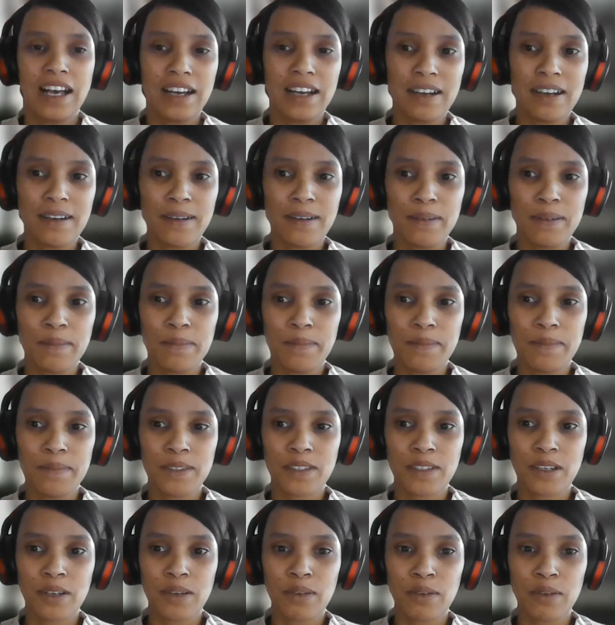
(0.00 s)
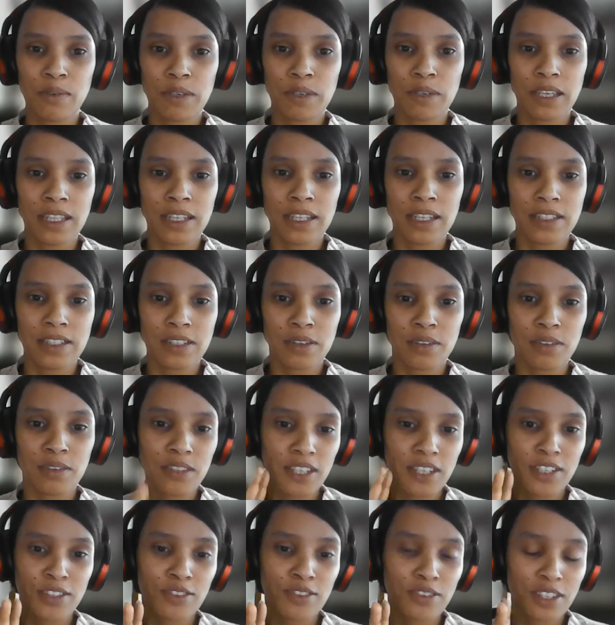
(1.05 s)
Um, so in so
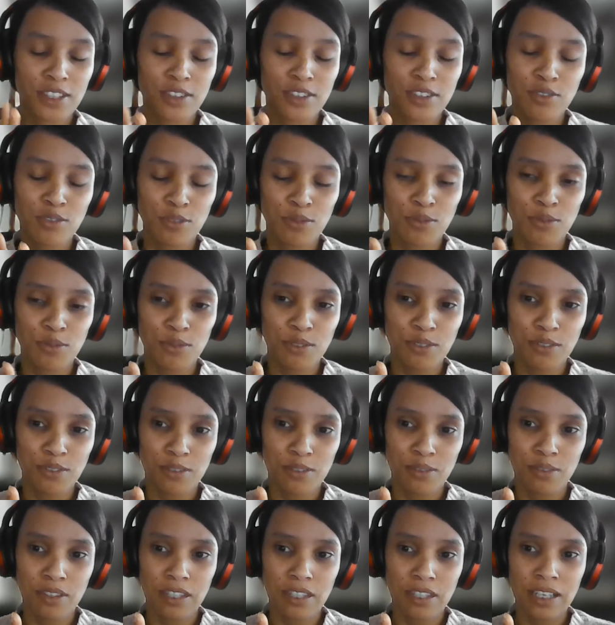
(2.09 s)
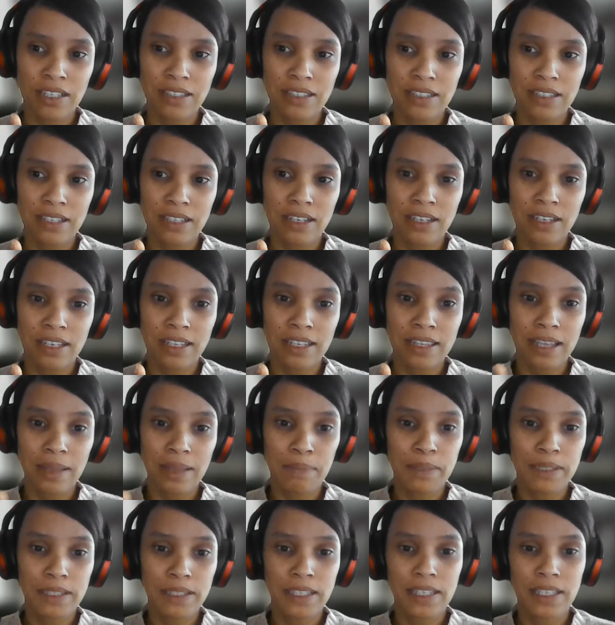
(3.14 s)
there's these two two things here. In
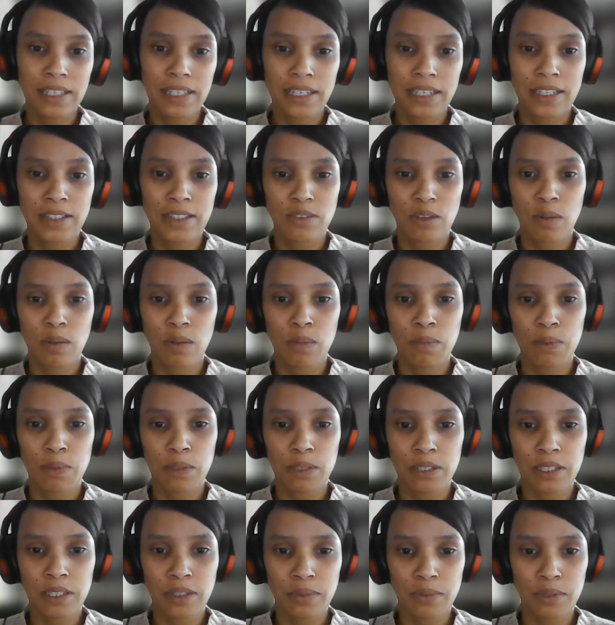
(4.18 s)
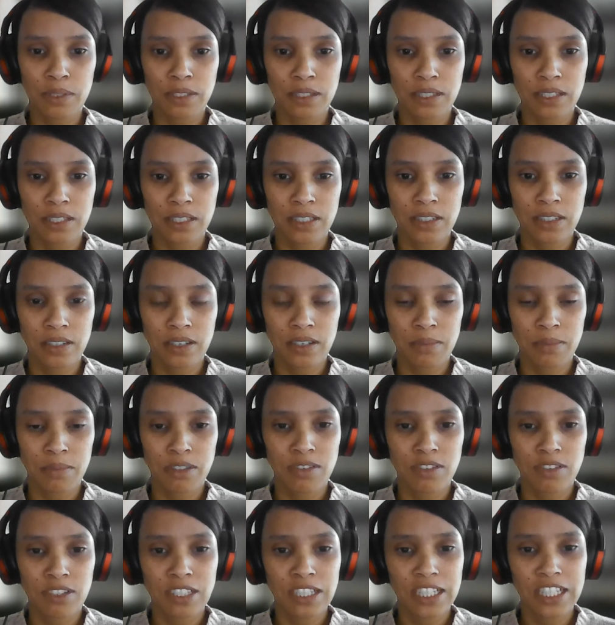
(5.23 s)
that particular example, it was this um,
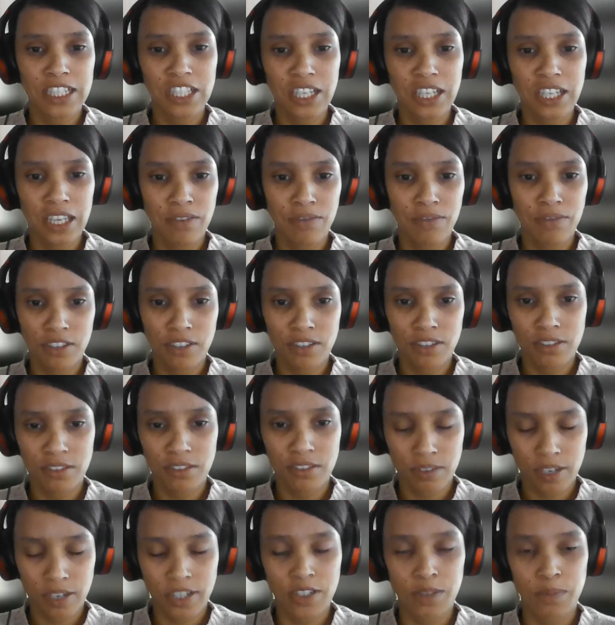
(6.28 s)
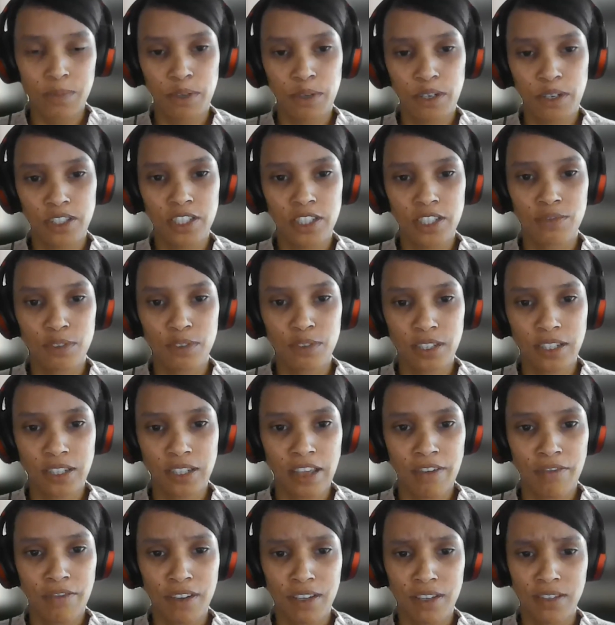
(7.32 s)
strategic infrastructure projects for
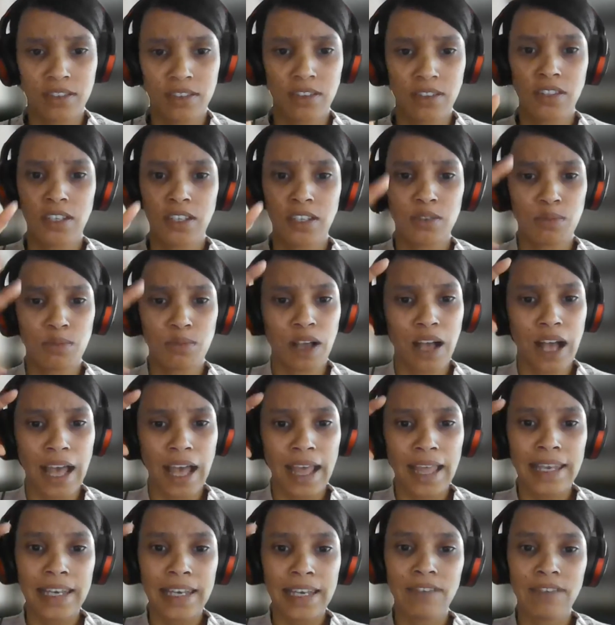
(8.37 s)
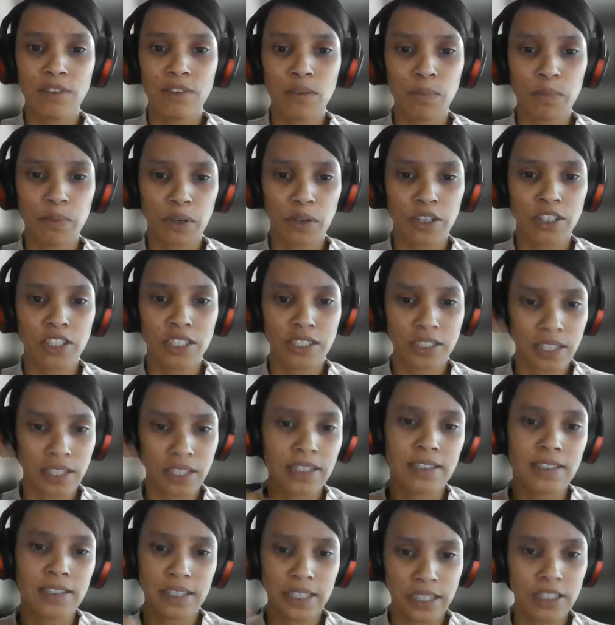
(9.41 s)
South Africa. So these were high level projects
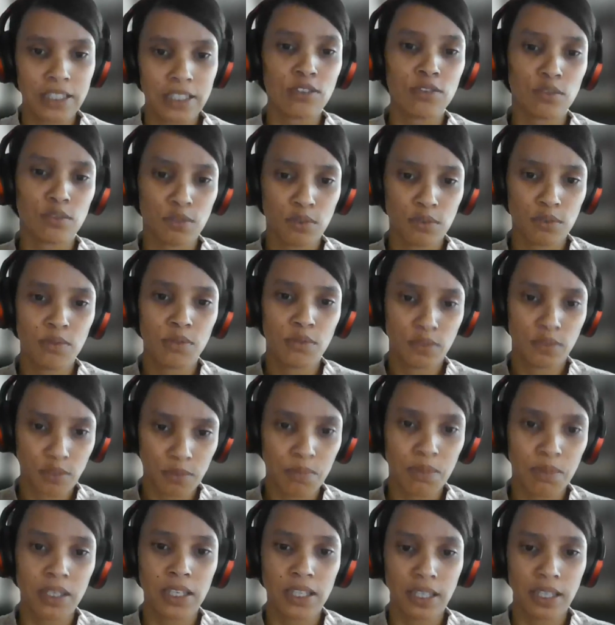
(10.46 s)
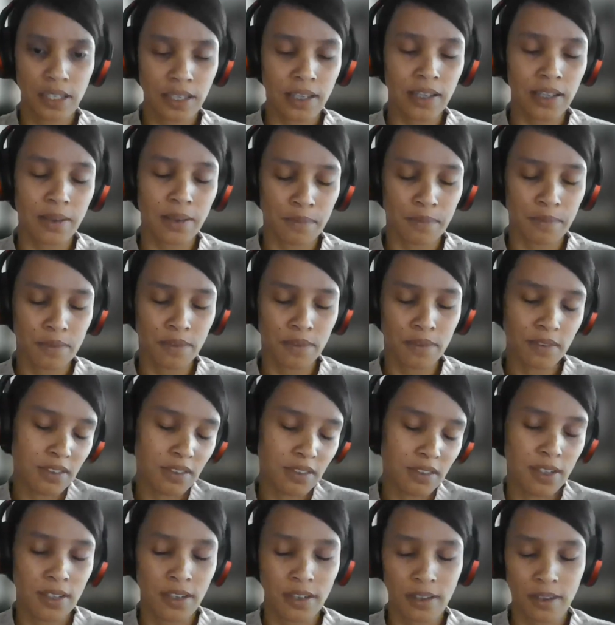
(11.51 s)
that needed to to be um,
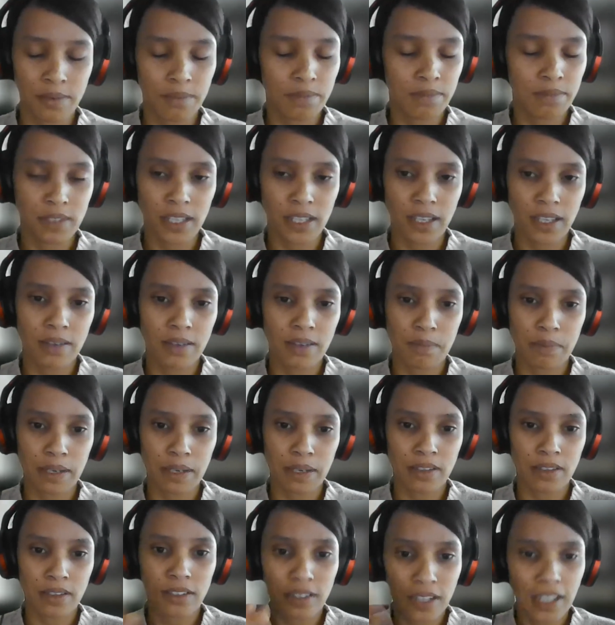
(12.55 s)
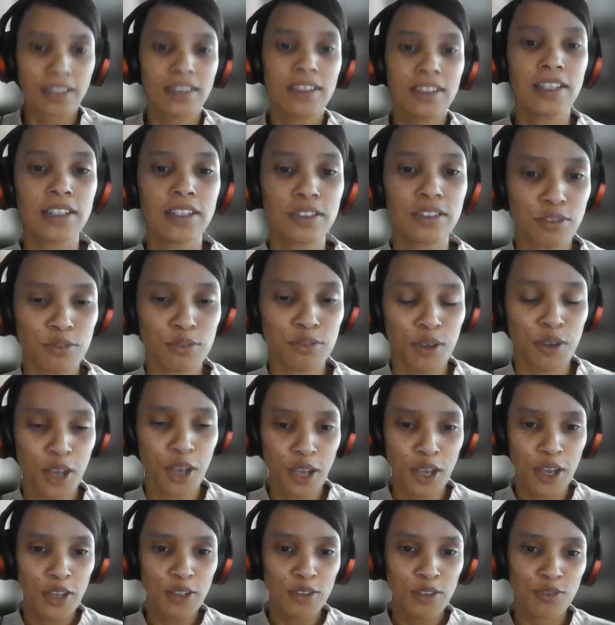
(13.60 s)
um, taken that needed to
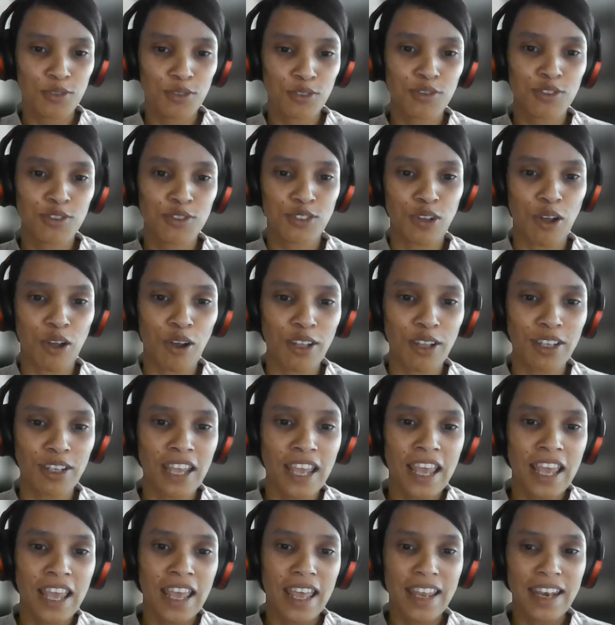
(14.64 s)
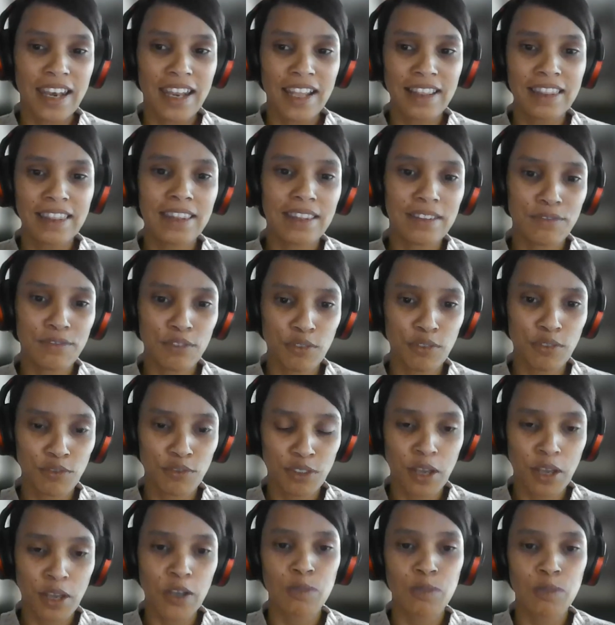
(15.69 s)
to sort of start and at, for
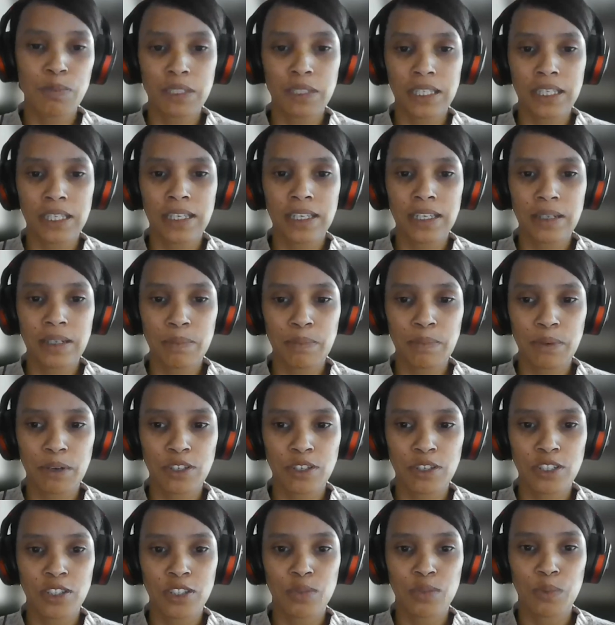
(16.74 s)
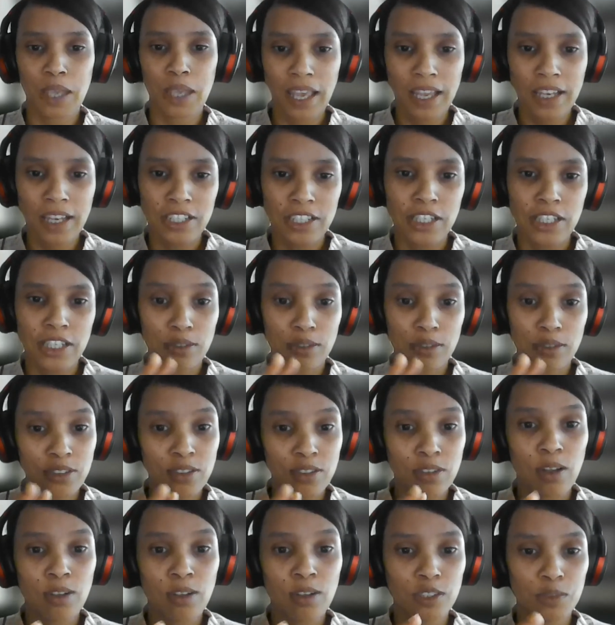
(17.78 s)
those particular projects we actually
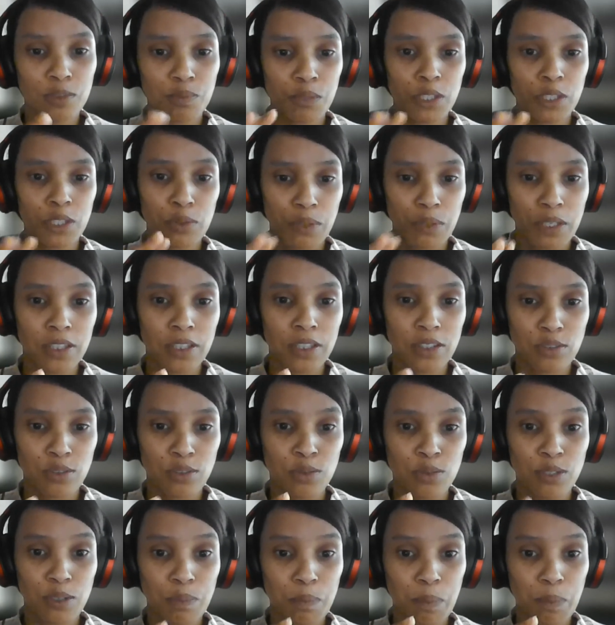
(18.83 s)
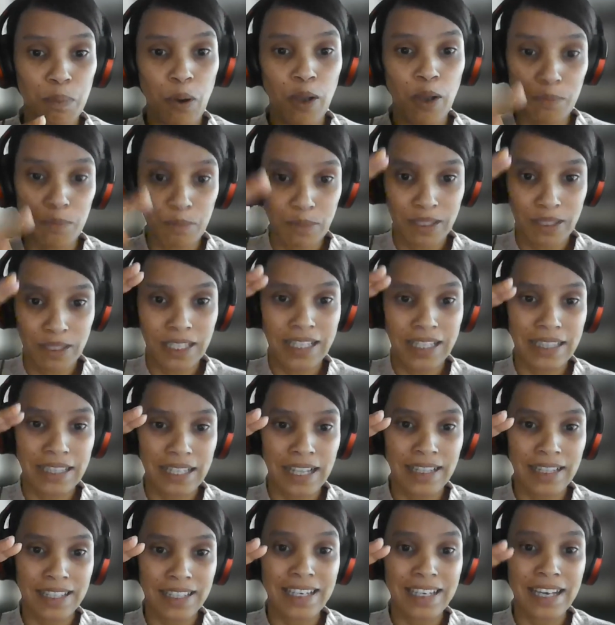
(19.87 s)
consulted between the two departments at,
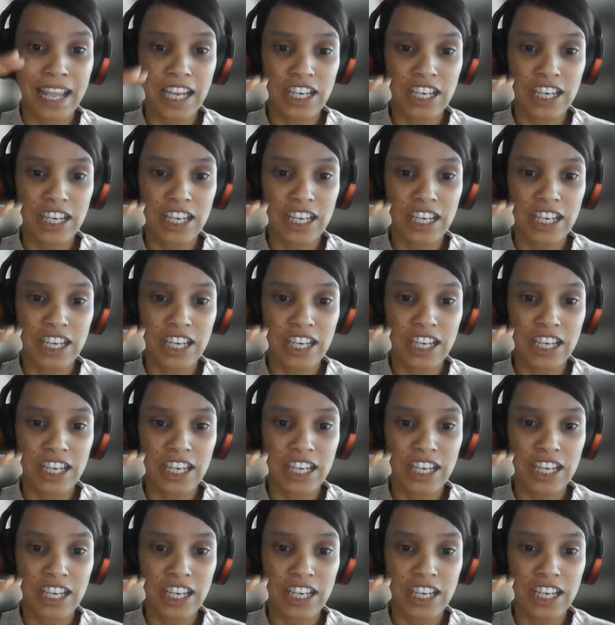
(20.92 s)
at the